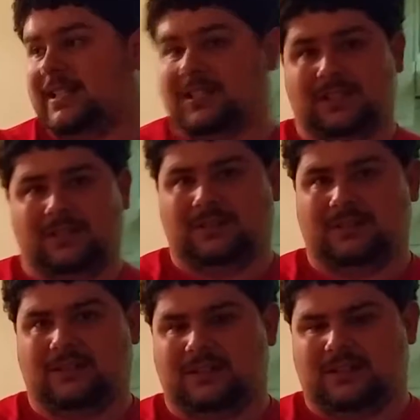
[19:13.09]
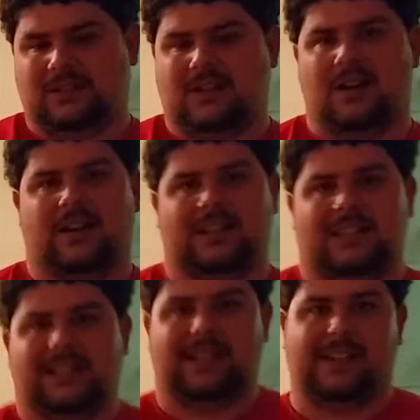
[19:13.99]
it's
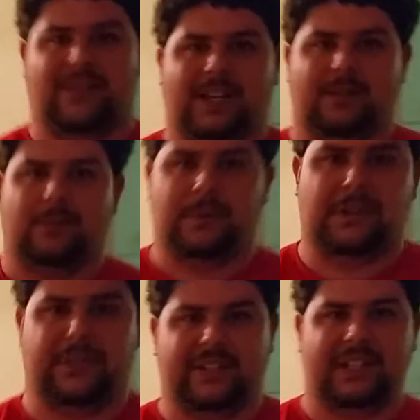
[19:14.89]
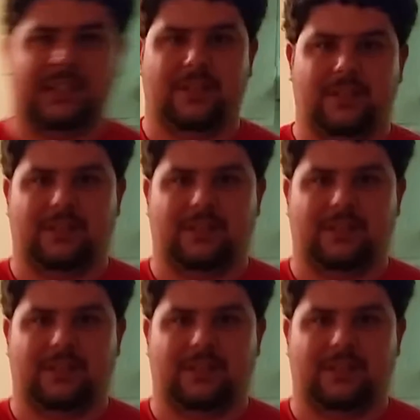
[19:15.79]
honestly like if I were to do this.